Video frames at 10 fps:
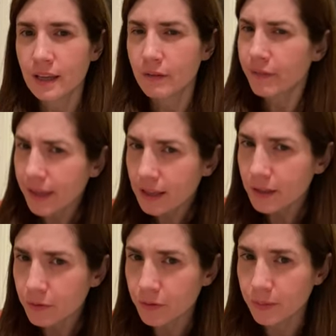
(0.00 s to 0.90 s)

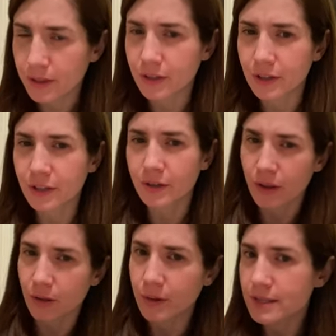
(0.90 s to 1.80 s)
vaguely familiar,
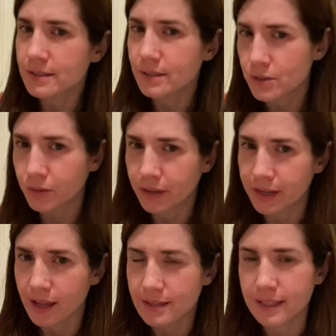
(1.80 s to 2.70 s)
although he's
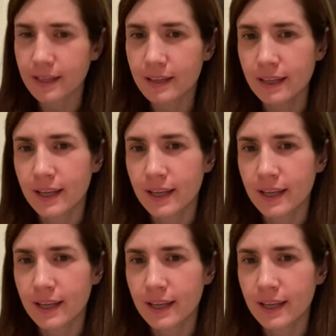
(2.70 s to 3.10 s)
disoriented.